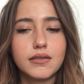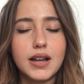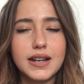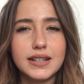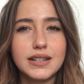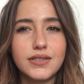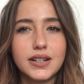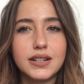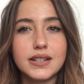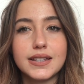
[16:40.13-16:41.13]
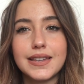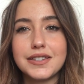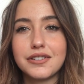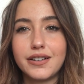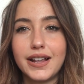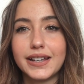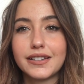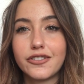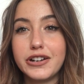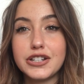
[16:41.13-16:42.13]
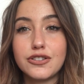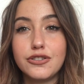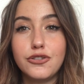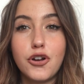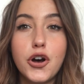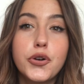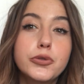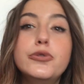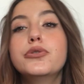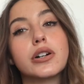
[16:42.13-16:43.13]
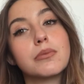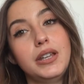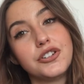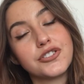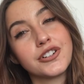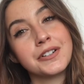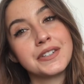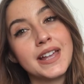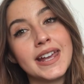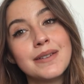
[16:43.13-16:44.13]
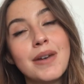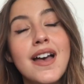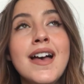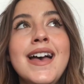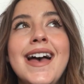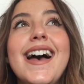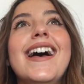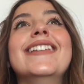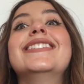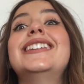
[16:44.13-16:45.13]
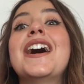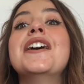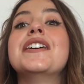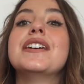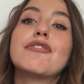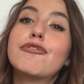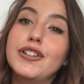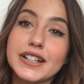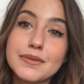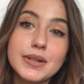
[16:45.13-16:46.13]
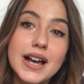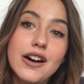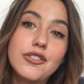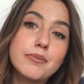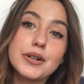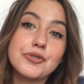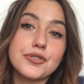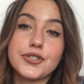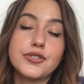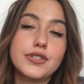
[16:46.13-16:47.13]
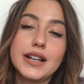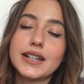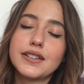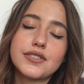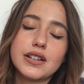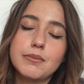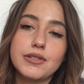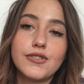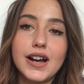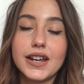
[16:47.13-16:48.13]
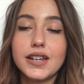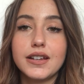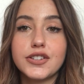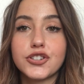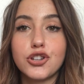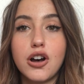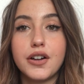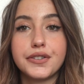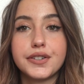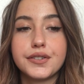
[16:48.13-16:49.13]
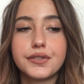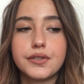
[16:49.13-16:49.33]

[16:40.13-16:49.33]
uneven in the sense that like there is no 2 accommodations are the same, and that freaks me out, but also like it's gonna be fine. It's not